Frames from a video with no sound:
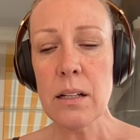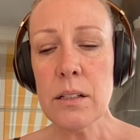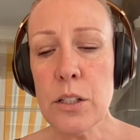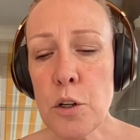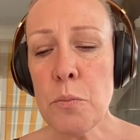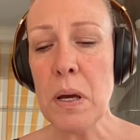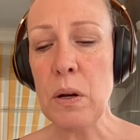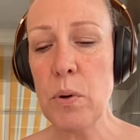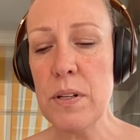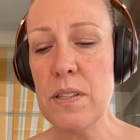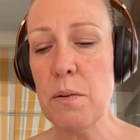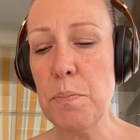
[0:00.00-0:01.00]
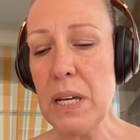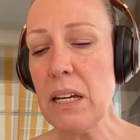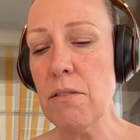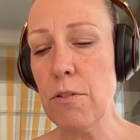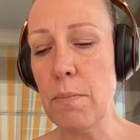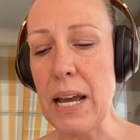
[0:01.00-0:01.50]
Lumen was the
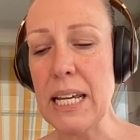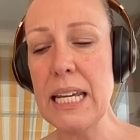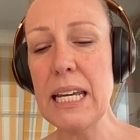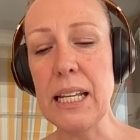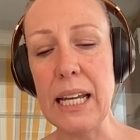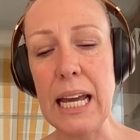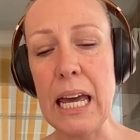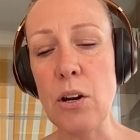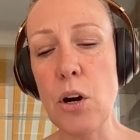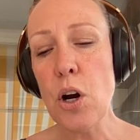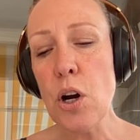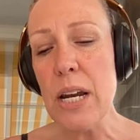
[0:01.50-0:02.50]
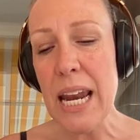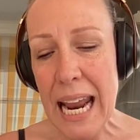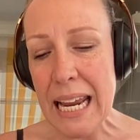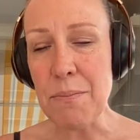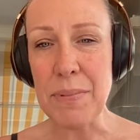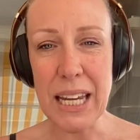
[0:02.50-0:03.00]
beacon for my healing, her
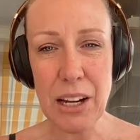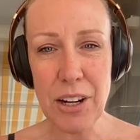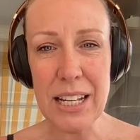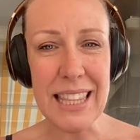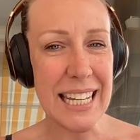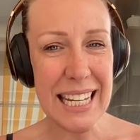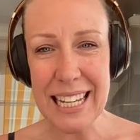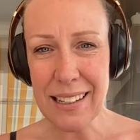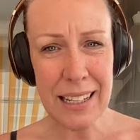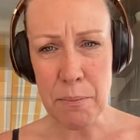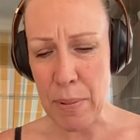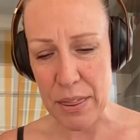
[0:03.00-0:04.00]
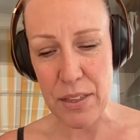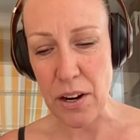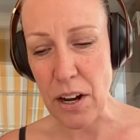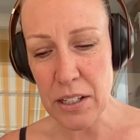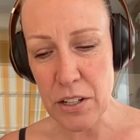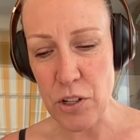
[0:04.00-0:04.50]
name carried the healing
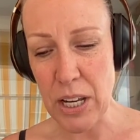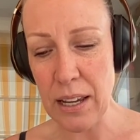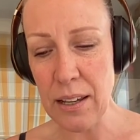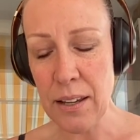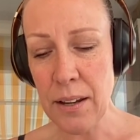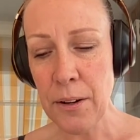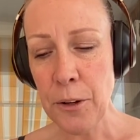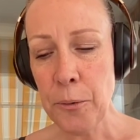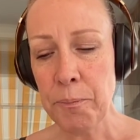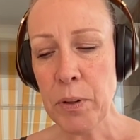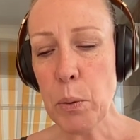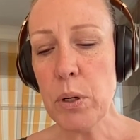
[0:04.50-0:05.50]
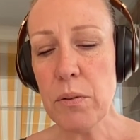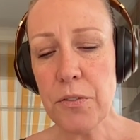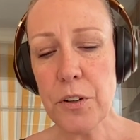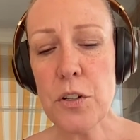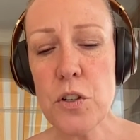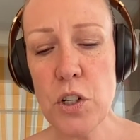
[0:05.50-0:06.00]
methodology. When
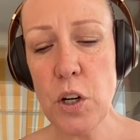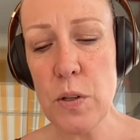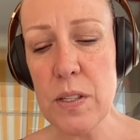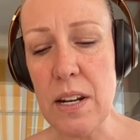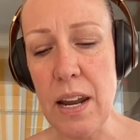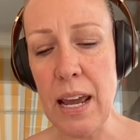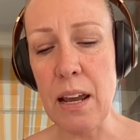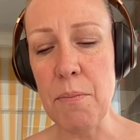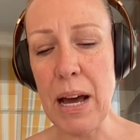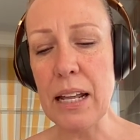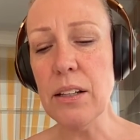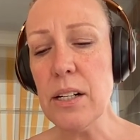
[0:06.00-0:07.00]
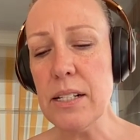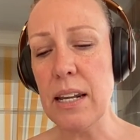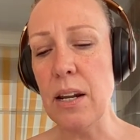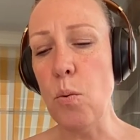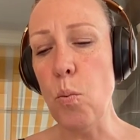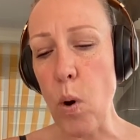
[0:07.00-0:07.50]
we first chose the name, I
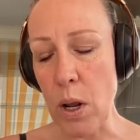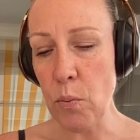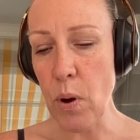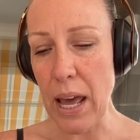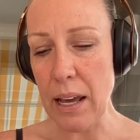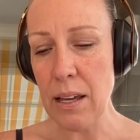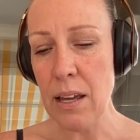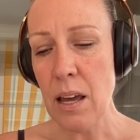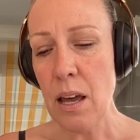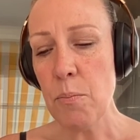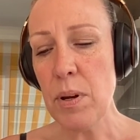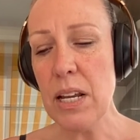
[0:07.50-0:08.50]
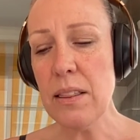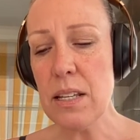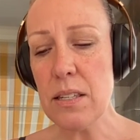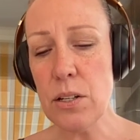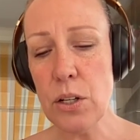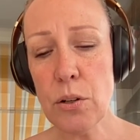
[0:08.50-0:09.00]
looked at it one way, but
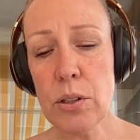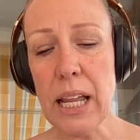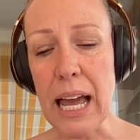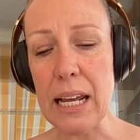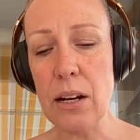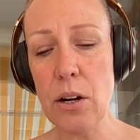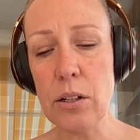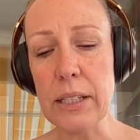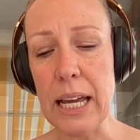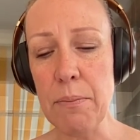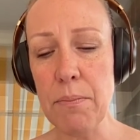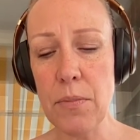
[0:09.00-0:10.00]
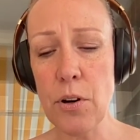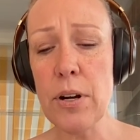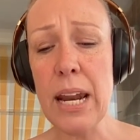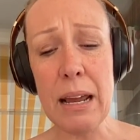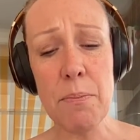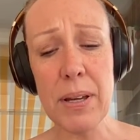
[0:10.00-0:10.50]
in this new light, her, lame,
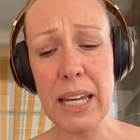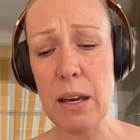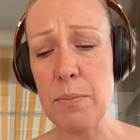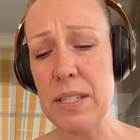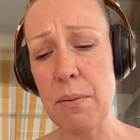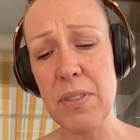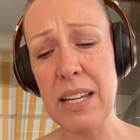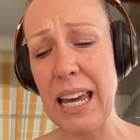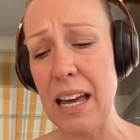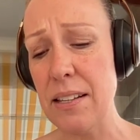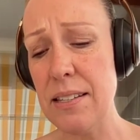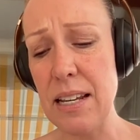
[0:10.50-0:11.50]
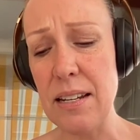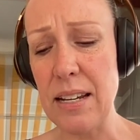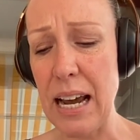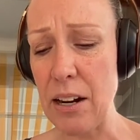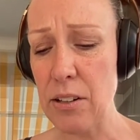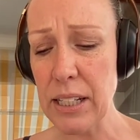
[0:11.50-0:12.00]
her name became something else
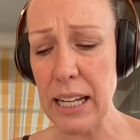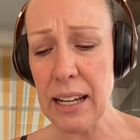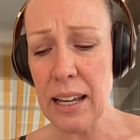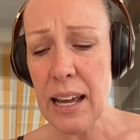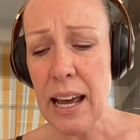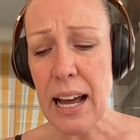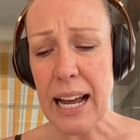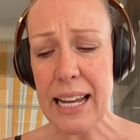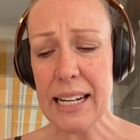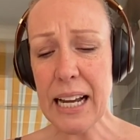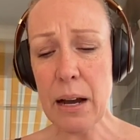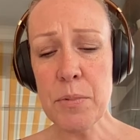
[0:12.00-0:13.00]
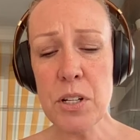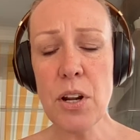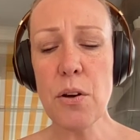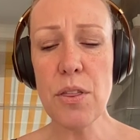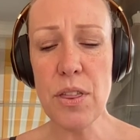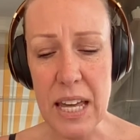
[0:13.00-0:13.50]
entirely. I had come
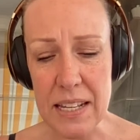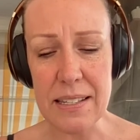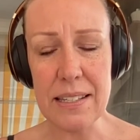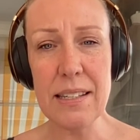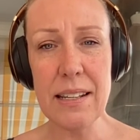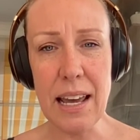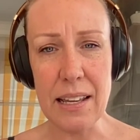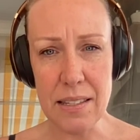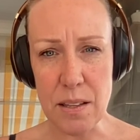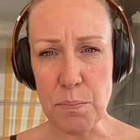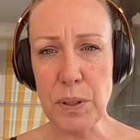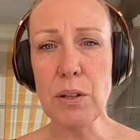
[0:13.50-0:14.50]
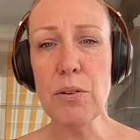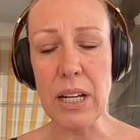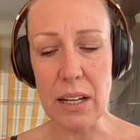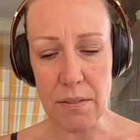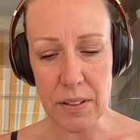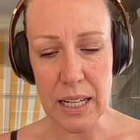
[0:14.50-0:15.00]
to know this as the
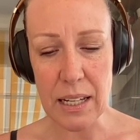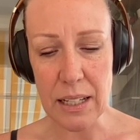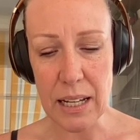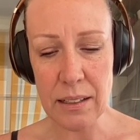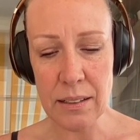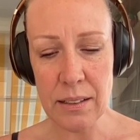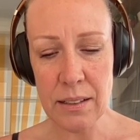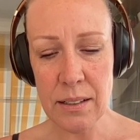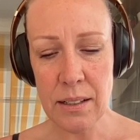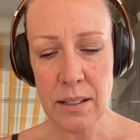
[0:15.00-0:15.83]
beauty of healing.